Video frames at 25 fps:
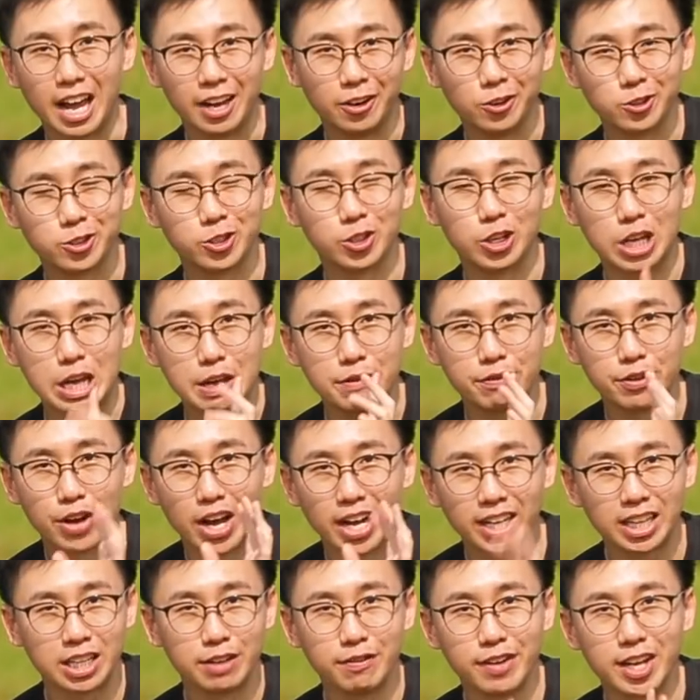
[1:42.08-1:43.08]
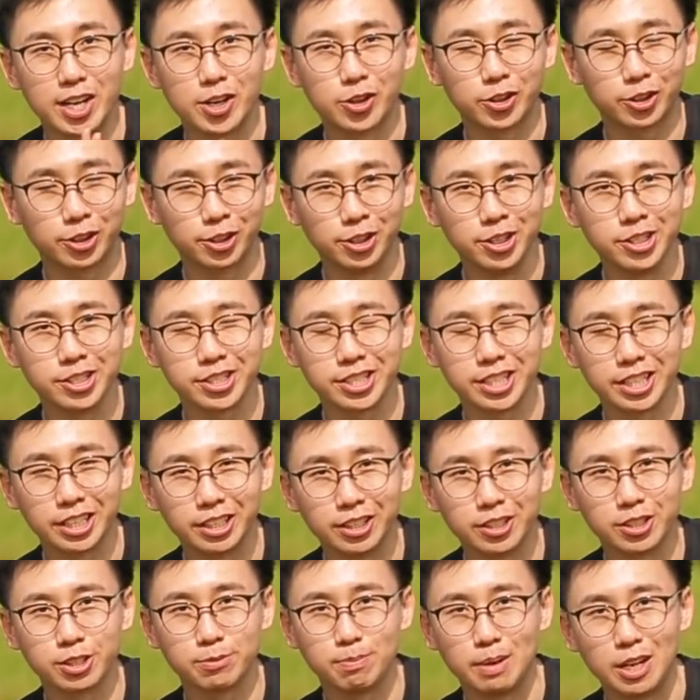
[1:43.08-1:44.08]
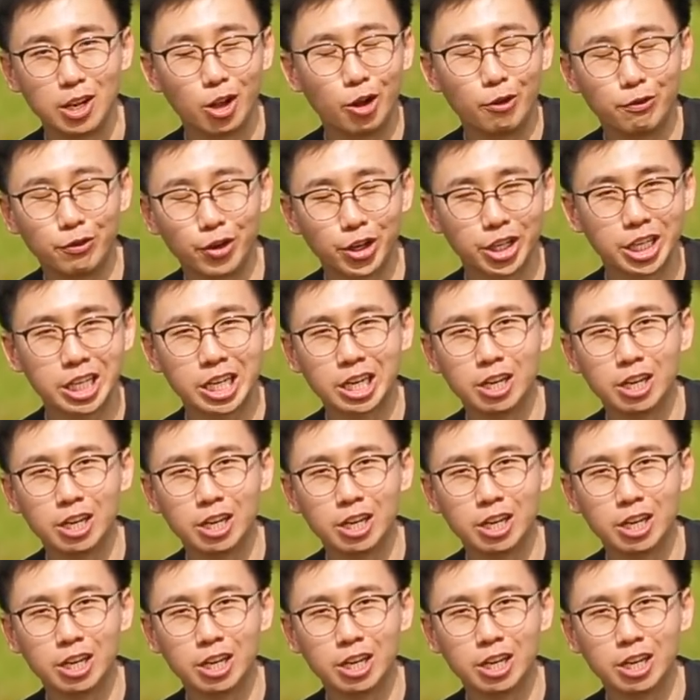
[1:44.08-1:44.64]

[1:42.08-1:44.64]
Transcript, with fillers: And also, if you activate your turn signals below 40